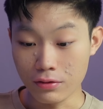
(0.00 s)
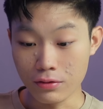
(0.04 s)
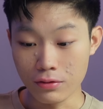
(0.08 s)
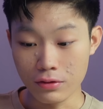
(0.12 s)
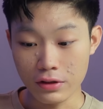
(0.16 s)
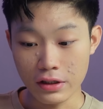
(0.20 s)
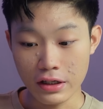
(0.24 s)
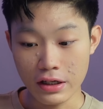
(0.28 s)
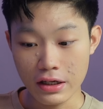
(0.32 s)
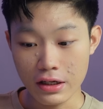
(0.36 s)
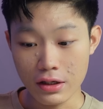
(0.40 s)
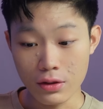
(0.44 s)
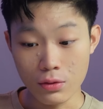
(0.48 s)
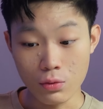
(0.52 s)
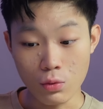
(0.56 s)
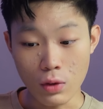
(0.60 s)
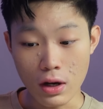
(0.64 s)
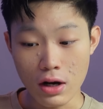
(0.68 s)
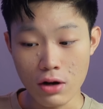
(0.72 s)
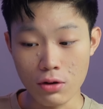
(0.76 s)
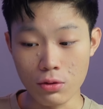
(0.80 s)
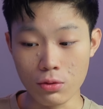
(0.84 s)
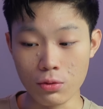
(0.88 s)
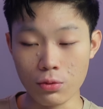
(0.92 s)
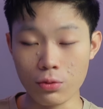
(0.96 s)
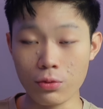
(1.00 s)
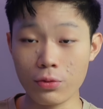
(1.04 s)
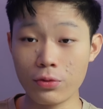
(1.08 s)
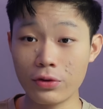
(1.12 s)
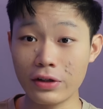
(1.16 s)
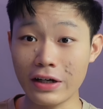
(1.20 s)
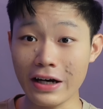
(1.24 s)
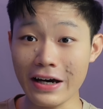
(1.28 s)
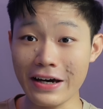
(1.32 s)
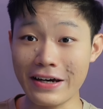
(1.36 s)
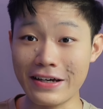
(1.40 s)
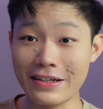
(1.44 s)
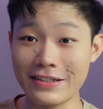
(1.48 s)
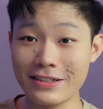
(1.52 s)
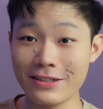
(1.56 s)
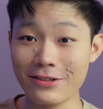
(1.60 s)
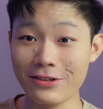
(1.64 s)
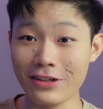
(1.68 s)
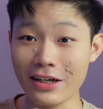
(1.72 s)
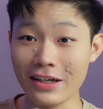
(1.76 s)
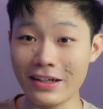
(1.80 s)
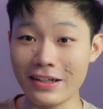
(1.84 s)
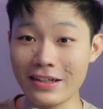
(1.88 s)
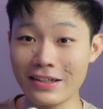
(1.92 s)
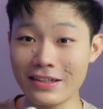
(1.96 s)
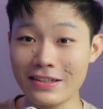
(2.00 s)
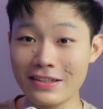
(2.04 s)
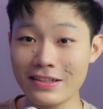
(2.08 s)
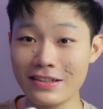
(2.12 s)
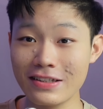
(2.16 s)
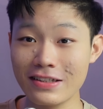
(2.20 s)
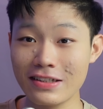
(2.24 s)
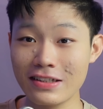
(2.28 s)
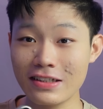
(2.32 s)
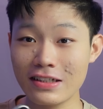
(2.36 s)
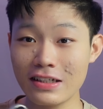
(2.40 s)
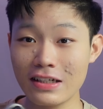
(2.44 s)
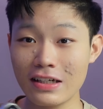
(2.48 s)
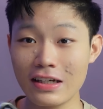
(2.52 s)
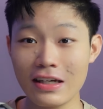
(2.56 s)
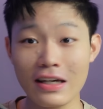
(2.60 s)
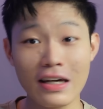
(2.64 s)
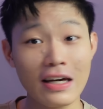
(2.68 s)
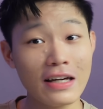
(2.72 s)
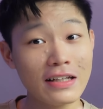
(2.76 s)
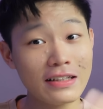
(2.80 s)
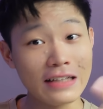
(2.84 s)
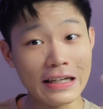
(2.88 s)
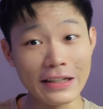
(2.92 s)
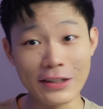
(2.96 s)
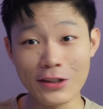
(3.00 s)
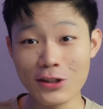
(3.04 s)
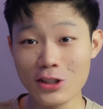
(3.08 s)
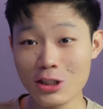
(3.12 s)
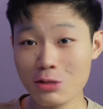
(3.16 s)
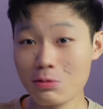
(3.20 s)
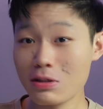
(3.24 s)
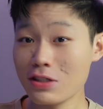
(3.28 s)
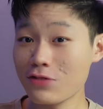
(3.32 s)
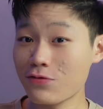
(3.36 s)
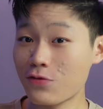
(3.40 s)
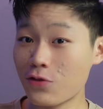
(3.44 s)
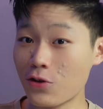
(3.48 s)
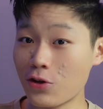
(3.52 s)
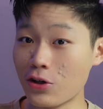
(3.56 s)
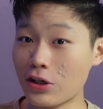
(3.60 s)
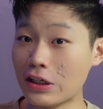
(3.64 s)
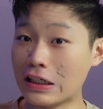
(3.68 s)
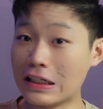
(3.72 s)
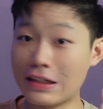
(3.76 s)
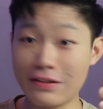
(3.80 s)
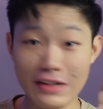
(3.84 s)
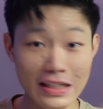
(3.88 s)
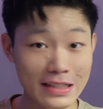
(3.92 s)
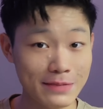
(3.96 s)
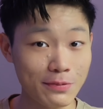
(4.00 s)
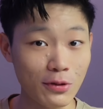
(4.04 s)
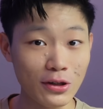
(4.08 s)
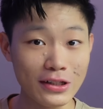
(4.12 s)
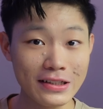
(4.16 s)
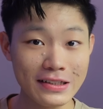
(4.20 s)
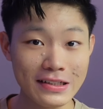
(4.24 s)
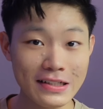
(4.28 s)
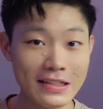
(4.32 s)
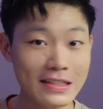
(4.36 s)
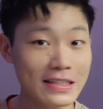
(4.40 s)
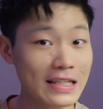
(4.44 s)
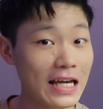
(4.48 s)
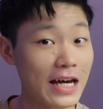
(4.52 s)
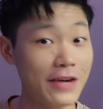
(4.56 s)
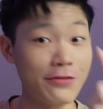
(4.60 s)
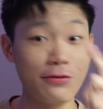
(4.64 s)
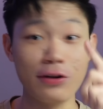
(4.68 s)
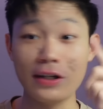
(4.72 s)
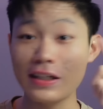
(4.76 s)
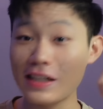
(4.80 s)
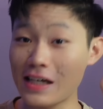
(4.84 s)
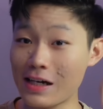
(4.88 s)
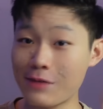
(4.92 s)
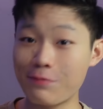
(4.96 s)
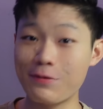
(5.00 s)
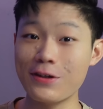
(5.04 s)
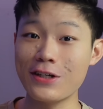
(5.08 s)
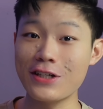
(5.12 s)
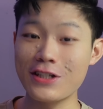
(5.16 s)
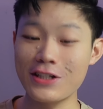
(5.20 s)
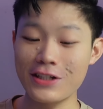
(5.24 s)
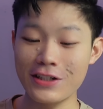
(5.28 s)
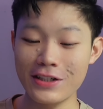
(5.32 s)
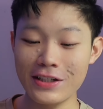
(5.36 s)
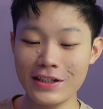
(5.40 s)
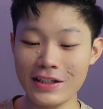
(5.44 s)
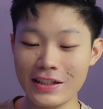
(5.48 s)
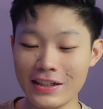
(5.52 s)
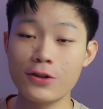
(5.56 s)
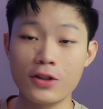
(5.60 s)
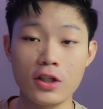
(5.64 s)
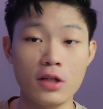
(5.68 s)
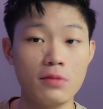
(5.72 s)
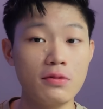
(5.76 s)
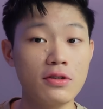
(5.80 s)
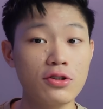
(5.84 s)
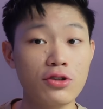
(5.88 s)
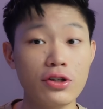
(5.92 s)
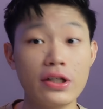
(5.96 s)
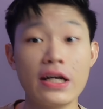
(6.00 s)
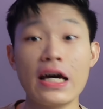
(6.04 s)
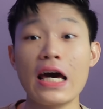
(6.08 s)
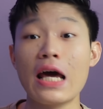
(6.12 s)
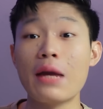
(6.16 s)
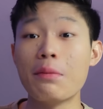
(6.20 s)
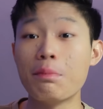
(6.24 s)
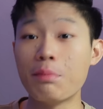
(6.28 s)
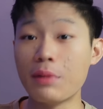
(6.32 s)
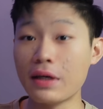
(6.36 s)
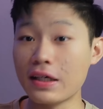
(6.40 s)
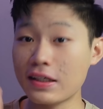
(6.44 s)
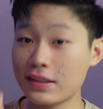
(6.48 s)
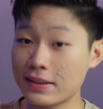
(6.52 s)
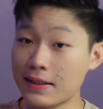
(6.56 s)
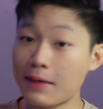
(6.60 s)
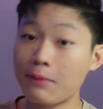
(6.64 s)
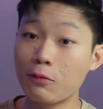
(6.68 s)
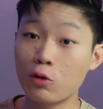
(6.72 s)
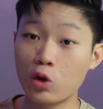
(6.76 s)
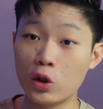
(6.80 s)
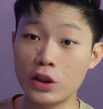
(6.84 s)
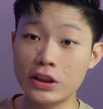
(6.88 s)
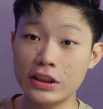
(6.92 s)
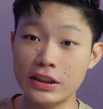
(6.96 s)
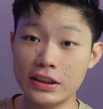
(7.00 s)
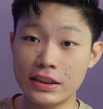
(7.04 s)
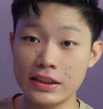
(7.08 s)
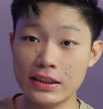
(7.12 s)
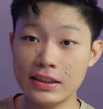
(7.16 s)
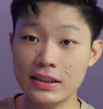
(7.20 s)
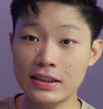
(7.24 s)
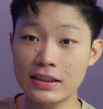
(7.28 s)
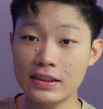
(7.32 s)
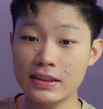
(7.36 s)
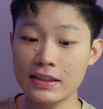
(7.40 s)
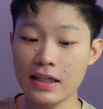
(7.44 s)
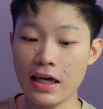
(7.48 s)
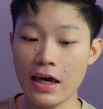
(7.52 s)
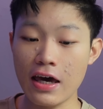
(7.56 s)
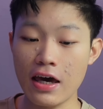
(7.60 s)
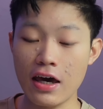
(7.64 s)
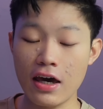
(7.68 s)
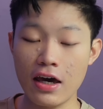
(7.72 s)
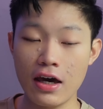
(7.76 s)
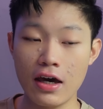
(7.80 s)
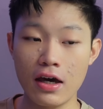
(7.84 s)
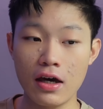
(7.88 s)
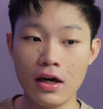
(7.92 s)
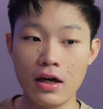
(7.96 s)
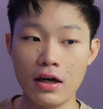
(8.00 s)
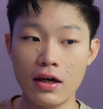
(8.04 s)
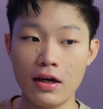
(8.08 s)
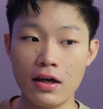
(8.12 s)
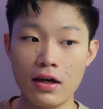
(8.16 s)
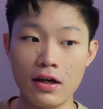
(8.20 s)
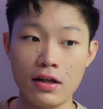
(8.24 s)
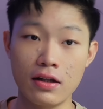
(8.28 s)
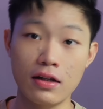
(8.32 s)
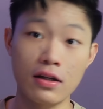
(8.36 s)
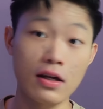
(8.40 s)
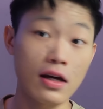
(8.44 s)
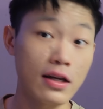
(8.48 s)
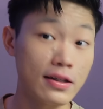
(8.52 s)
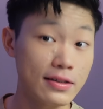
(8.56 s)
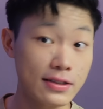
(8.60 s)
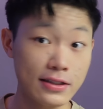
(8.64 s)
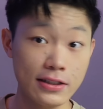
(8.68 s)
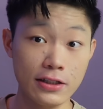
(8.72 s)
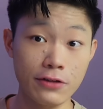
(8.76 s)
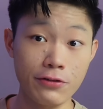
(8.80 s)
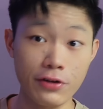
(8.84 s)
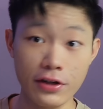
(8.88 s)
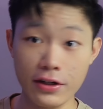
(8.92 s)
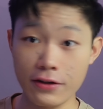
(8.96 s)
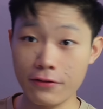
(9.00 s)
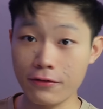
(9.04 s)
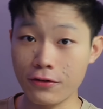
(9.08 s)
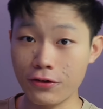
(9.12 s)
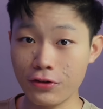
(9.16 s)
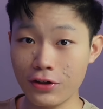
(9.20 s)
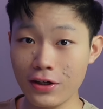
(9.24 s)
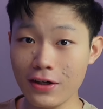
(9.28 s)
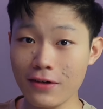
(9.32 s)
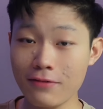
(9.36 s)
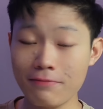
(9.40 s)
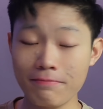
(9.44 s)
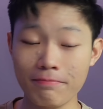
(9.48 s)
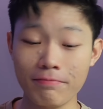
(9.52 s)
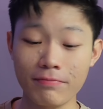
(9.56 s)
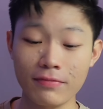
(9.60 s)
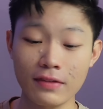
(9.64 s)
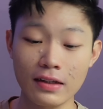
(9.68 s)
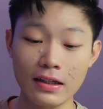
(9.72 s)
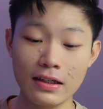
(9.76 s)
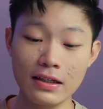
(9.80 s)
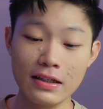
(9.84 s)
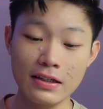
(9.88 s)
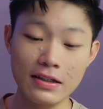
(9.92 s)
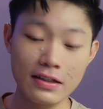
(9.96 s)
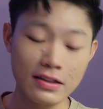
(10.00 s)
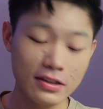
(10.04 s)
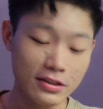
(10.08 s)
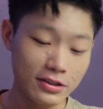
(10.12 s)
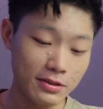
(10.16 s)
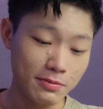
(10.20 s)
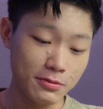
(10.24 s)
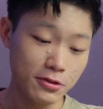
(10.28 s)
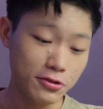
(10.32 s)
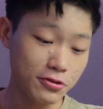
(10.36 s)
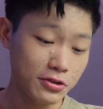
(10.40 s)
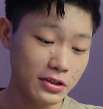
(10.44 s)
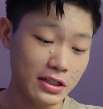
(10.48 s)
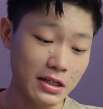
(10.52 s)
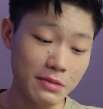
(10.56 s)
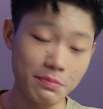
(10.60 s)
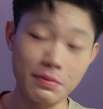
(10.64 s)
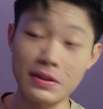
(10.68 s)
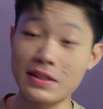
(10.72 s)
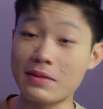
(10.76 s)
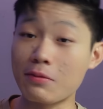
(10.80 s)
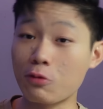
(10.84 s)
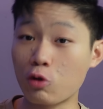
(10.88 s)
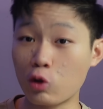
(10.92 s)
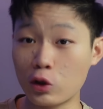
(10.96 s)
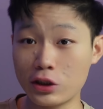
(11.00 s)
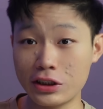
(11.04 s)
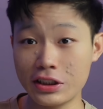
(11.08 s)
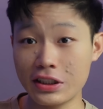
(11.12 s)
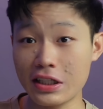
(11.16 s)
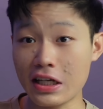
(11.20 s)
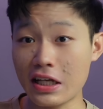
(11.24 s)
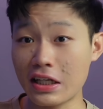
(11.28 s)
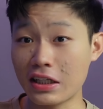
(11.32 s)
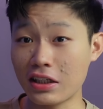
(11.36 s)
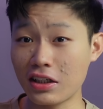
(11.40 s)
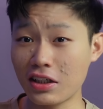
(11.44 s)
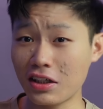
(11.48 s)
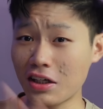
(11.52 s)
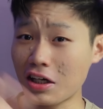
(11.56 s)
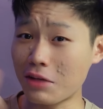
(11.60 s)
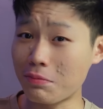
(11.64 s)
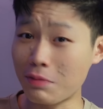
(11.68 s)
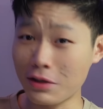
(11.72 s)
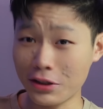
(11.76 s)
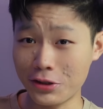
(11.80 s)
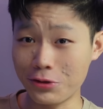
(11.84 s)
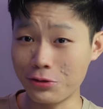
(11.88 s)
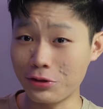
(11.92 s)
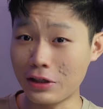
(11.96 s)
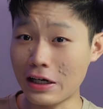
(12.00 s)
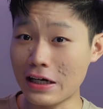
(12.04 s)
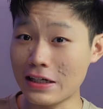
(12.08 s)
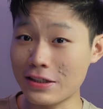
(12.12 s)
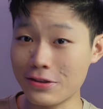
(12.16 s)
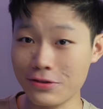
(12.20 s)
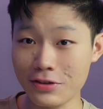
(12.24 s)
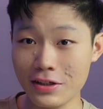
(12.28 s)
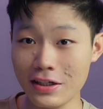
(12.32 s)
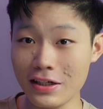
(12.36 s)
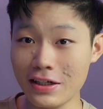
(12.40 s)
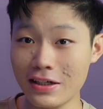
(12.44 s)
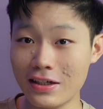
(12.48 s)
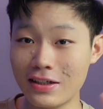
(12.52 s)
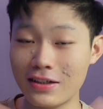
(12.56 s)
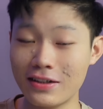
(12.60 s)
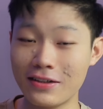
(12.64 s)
Okay, wow guys, look at this. Thank you so much for the responses, I really appreciate it. So I'm just gonna handpick some questions and answer it. Okay, so I'm just gonna pick some question and get back to you guys, okay?